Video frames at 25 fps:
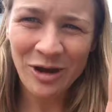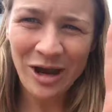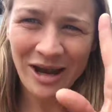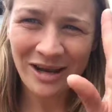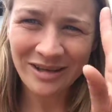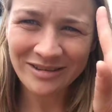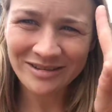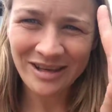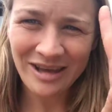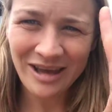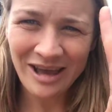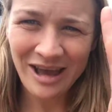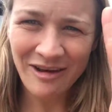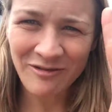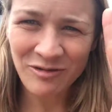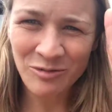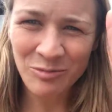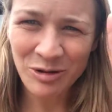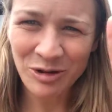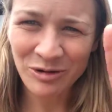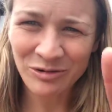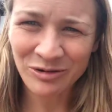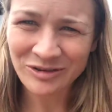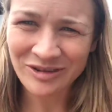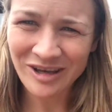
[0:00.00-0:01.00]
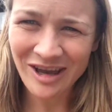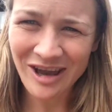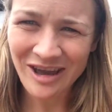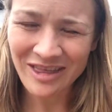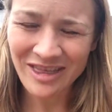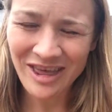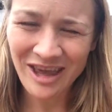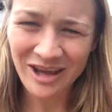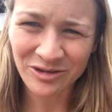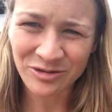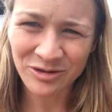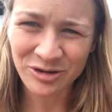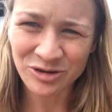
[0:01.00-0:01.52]
you guys. Have a beautiful day.
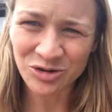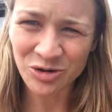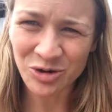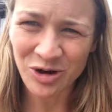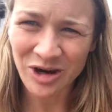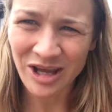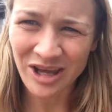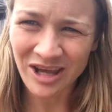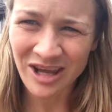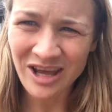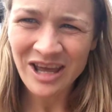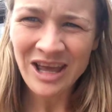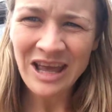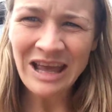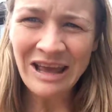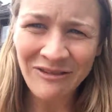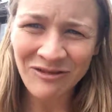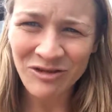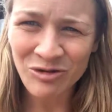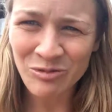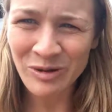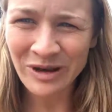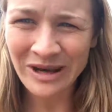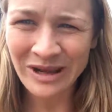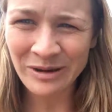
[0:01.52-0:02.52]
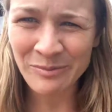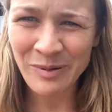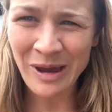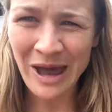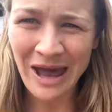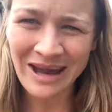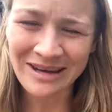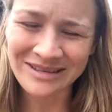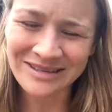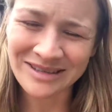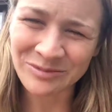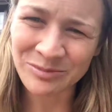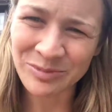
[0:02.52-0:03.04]
Thanks for joining. If you've been
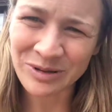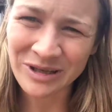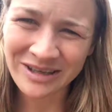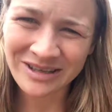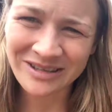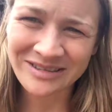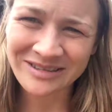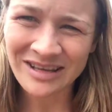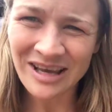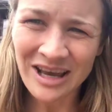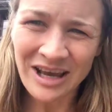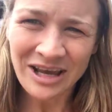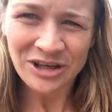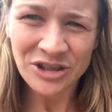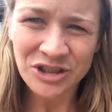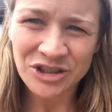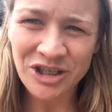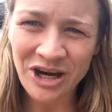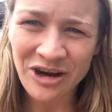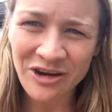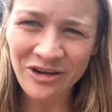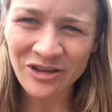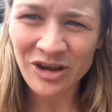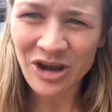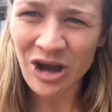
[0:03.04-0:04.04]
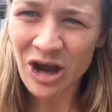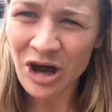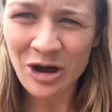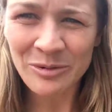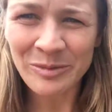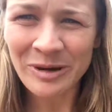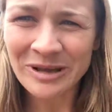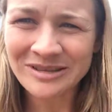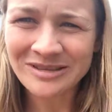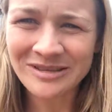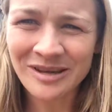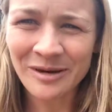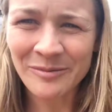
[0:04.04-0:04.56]
impacted, please share in the
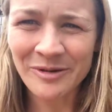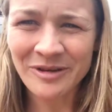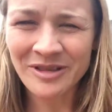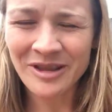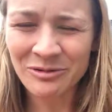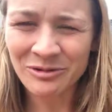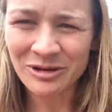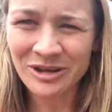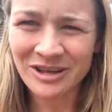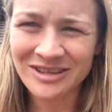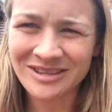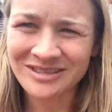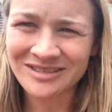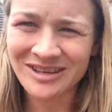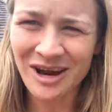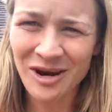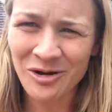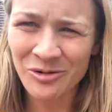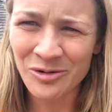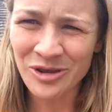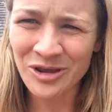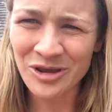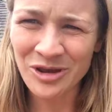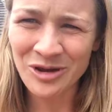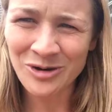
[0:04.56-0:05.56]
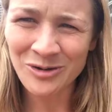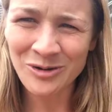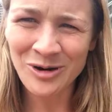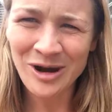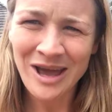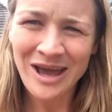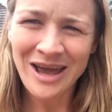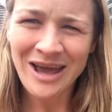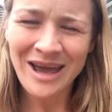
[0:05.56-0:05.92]
comments something that really stuck with you.